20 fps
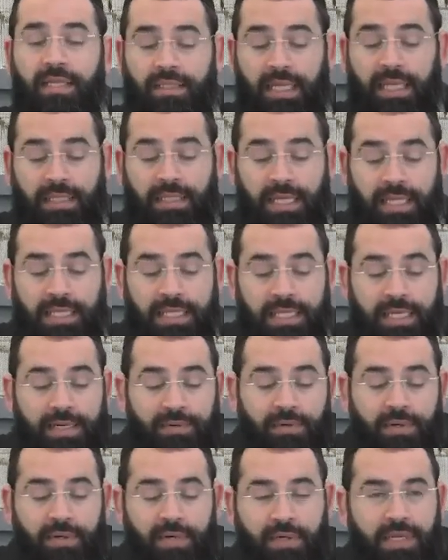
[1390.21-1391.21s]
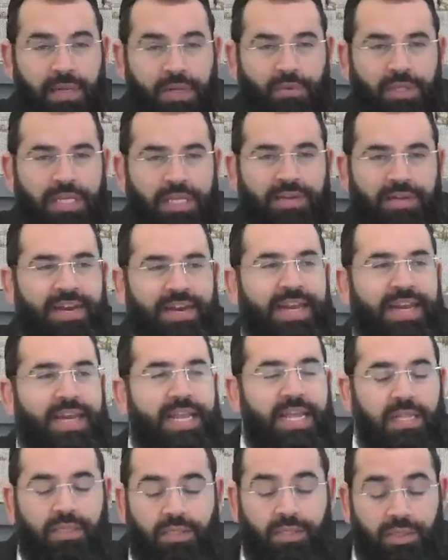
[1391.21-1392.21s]
that they wouldn't even
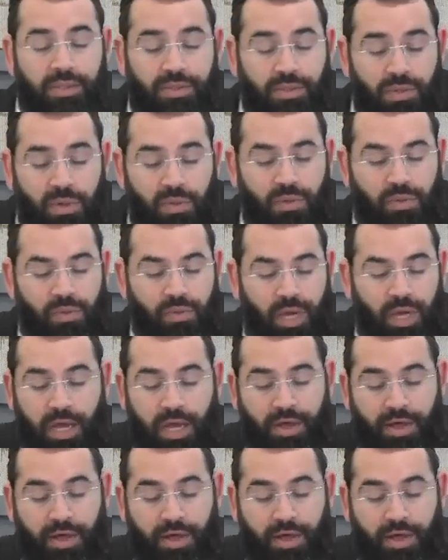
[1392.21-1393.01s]
need to do